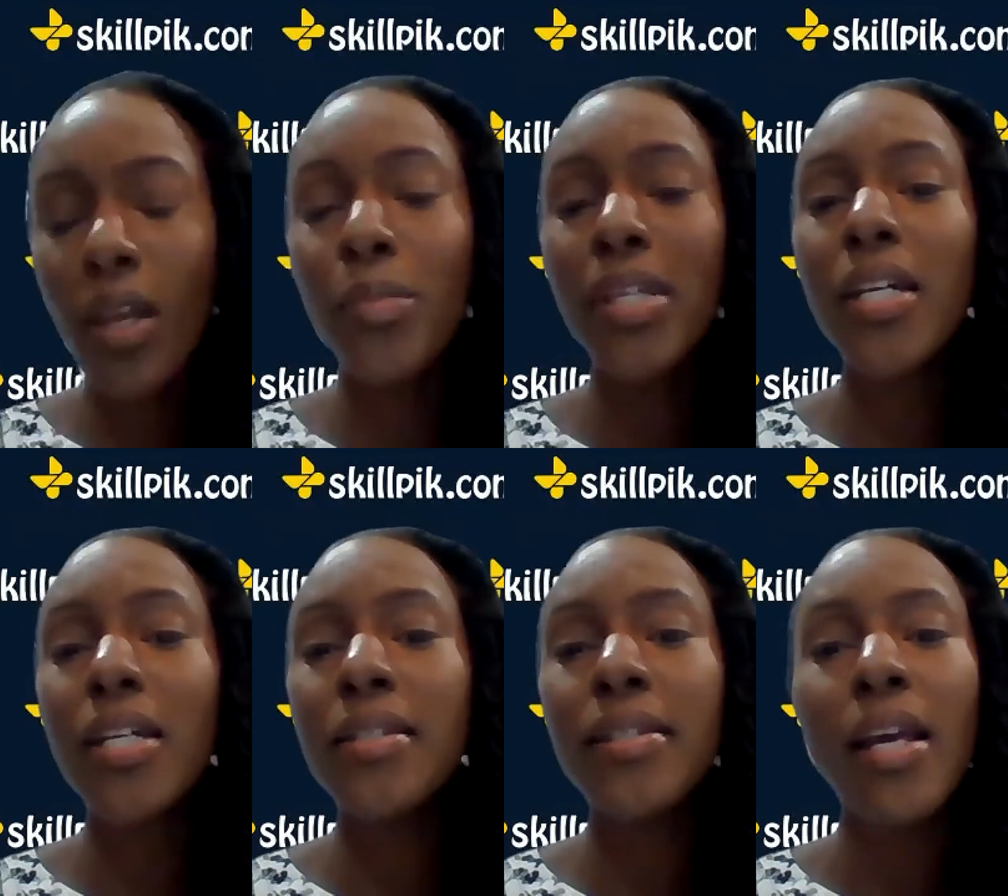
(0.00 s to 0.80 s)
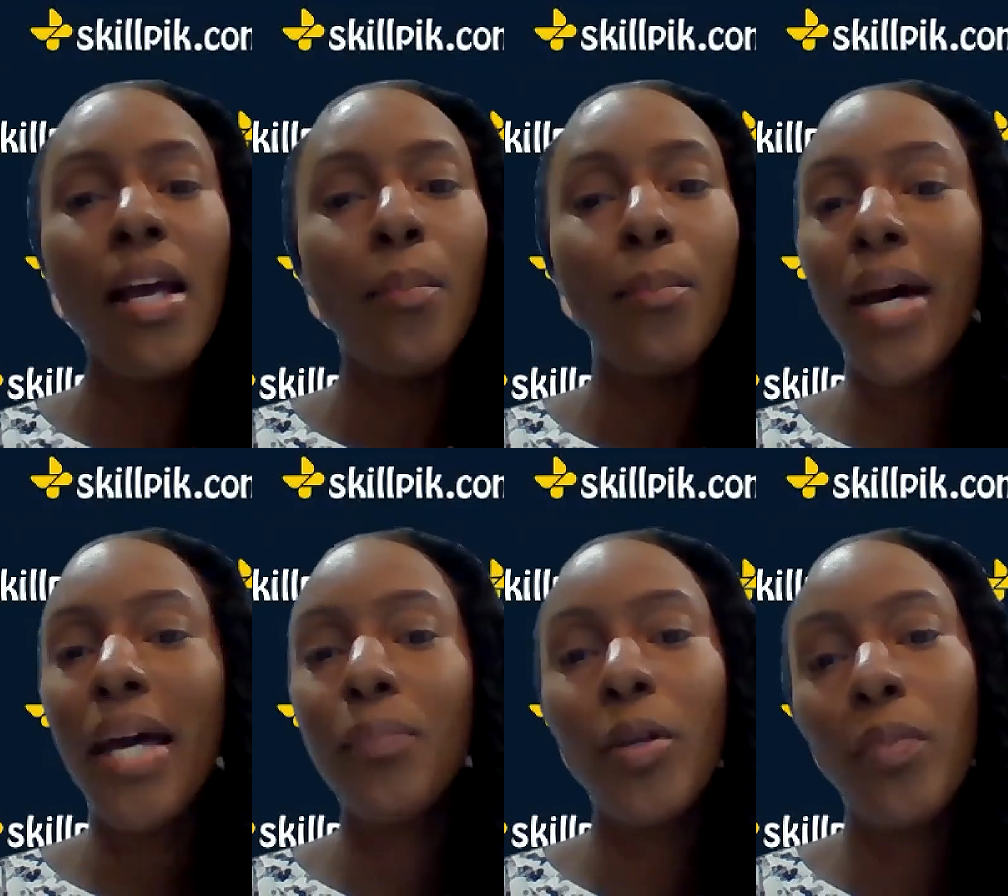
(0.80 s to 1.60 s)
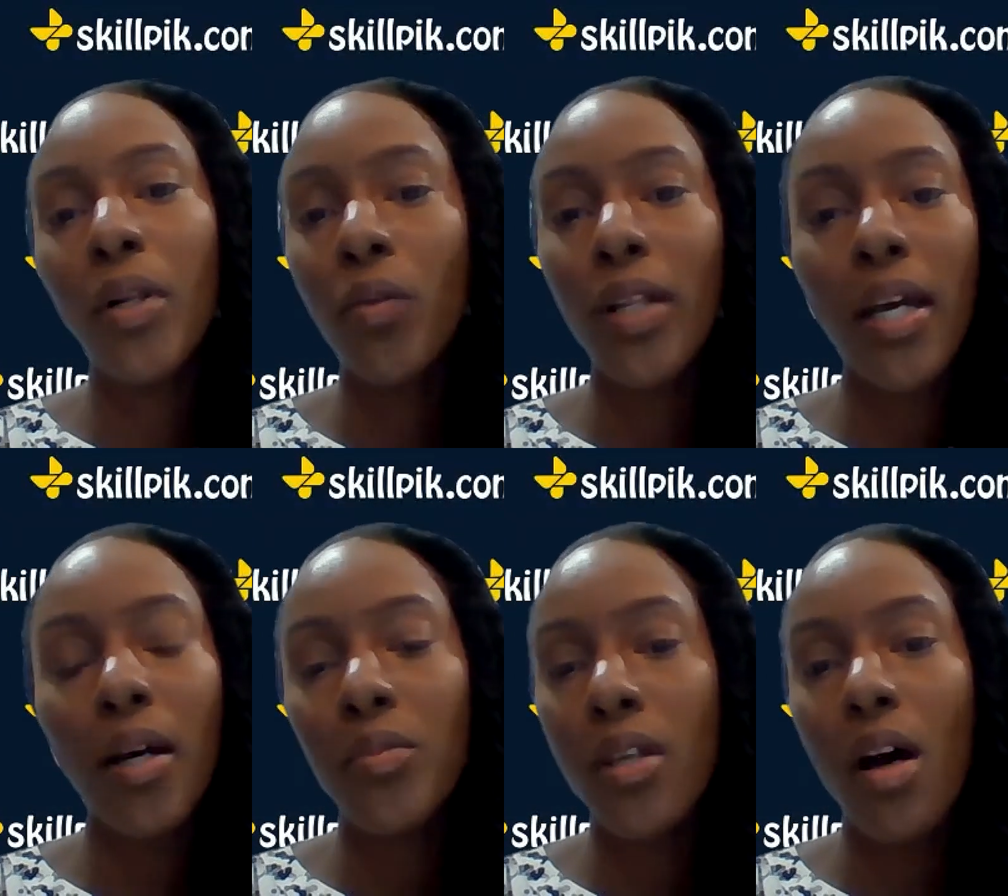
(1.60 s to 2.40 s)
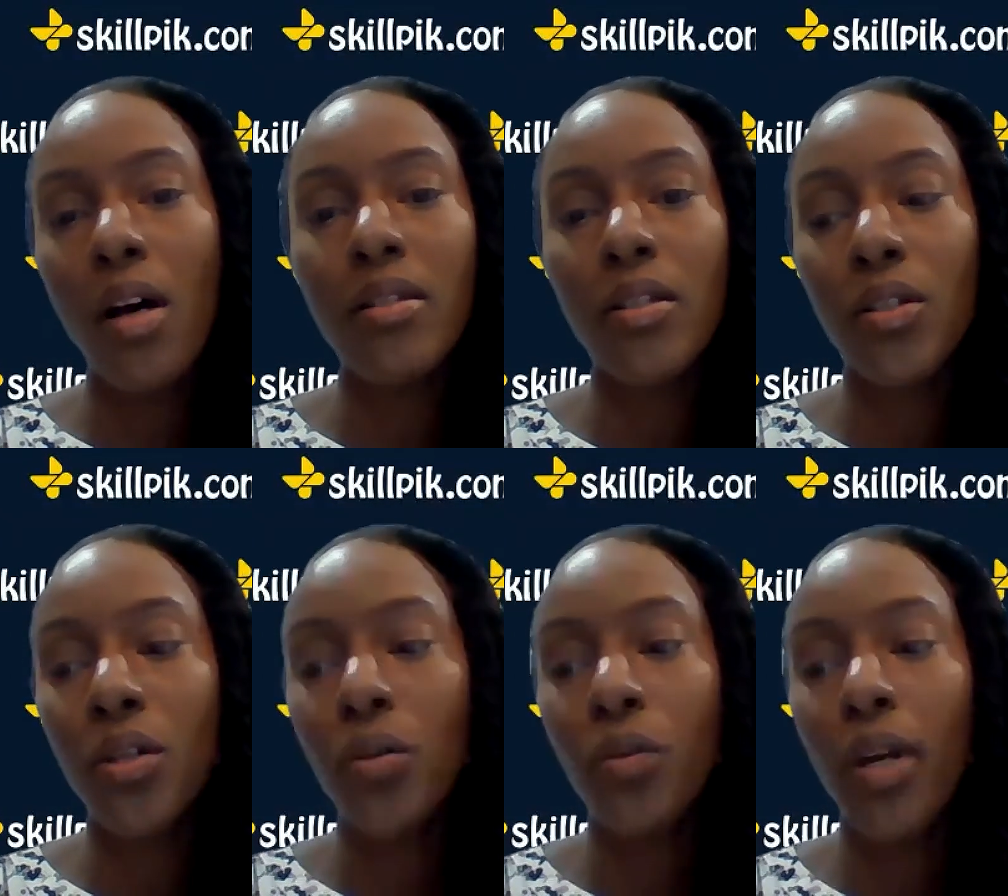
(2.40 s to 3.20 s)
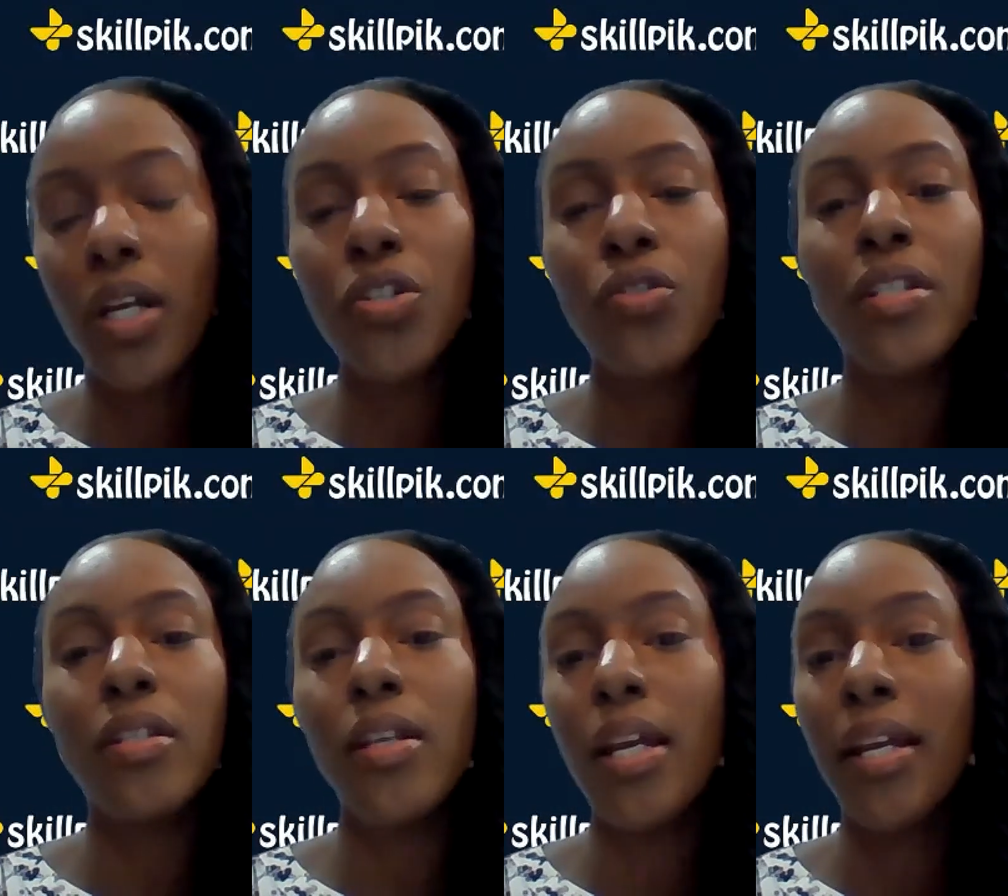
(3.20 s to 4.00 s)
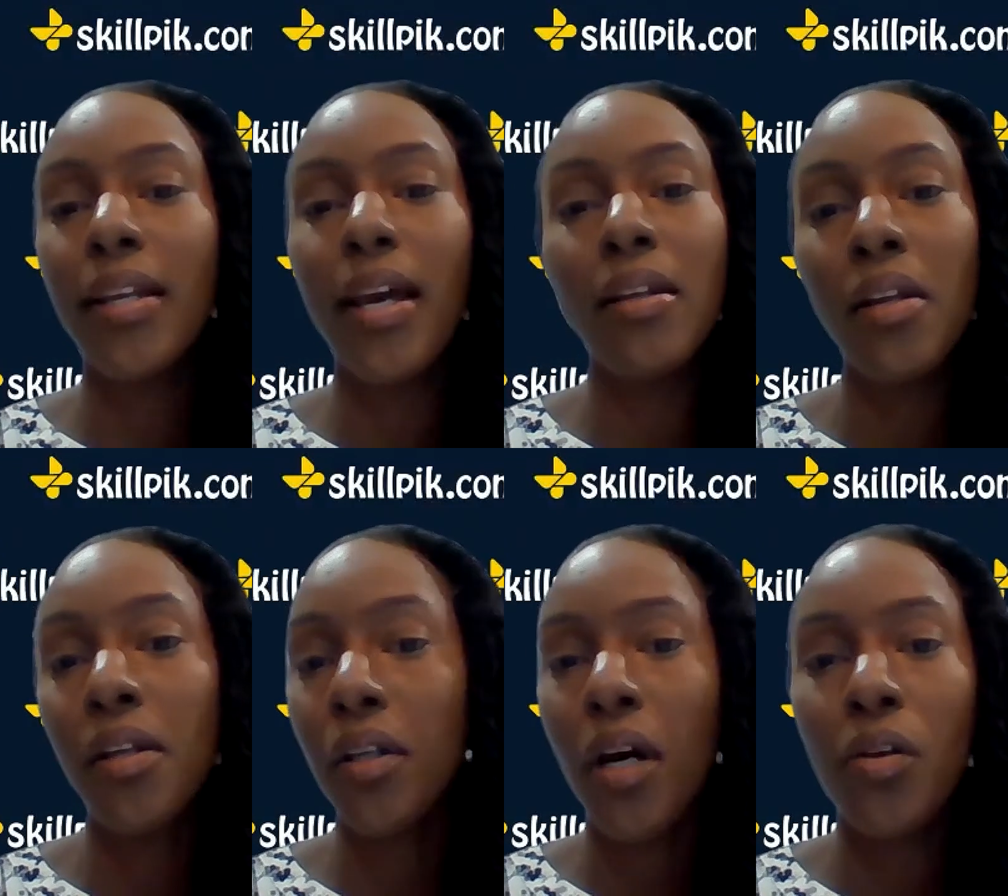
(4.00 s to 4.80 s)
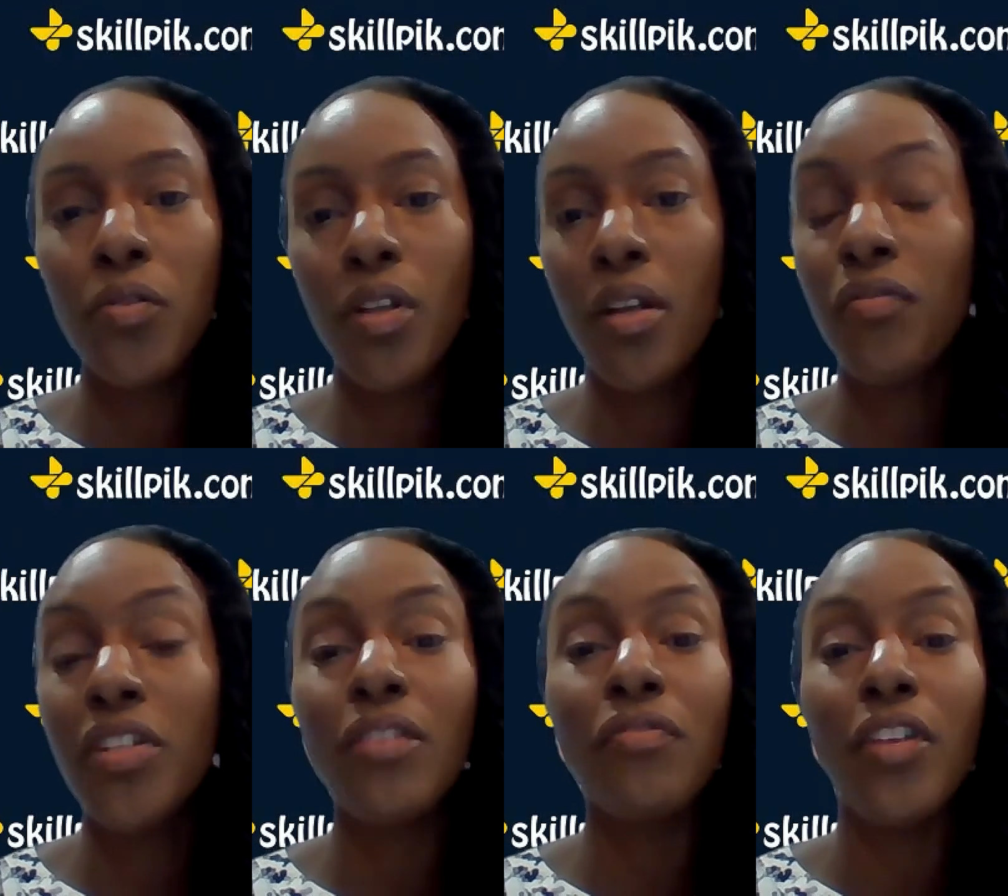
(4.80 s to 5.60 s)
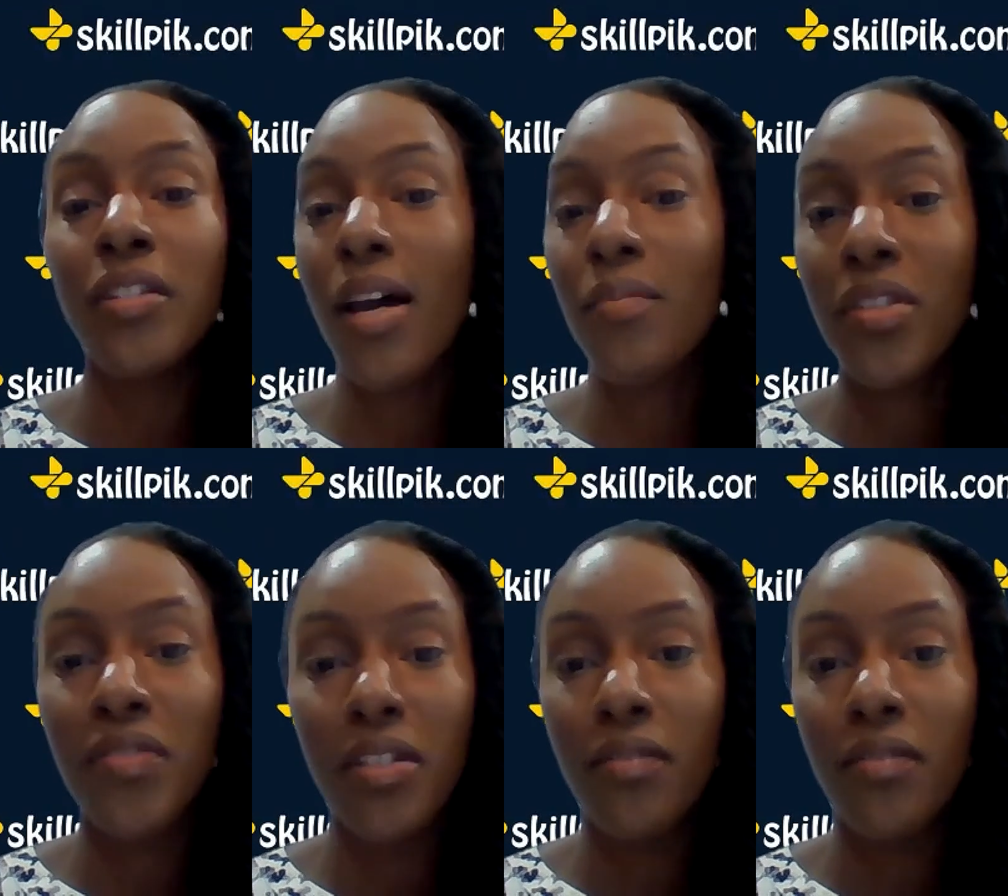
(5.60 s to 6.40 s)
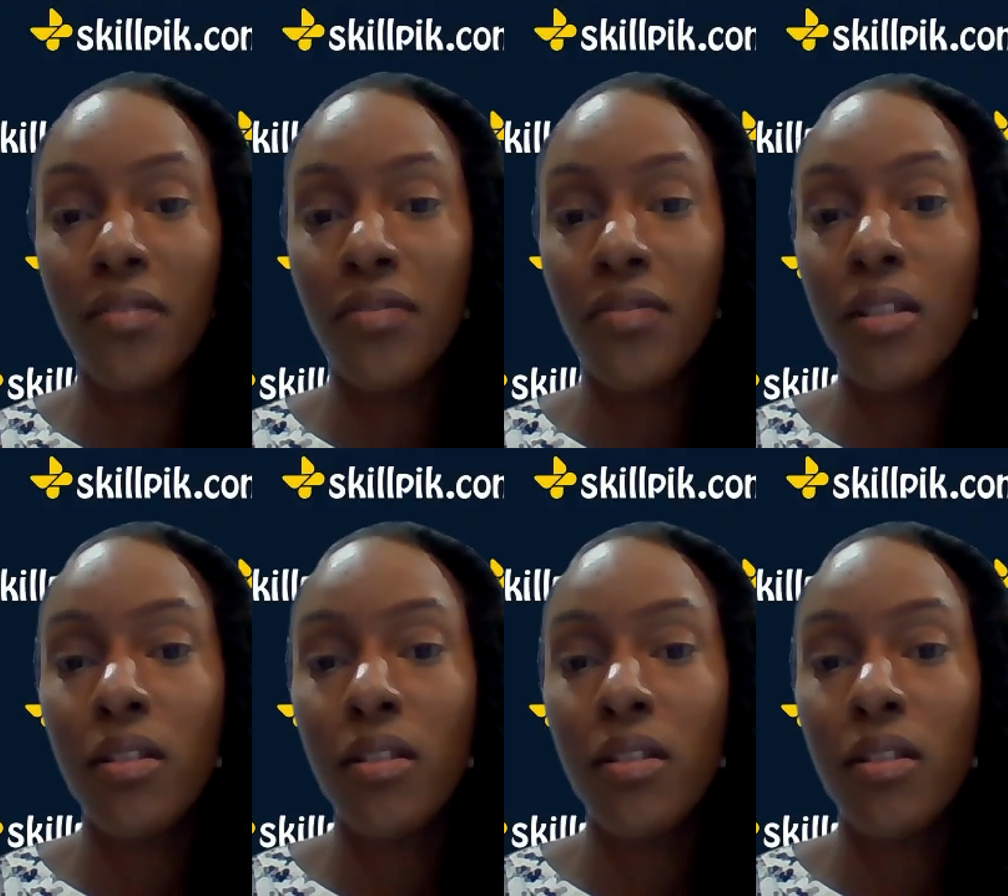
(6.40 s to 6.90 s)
Because many people will come to us, interested in getting an accountant for different types of services.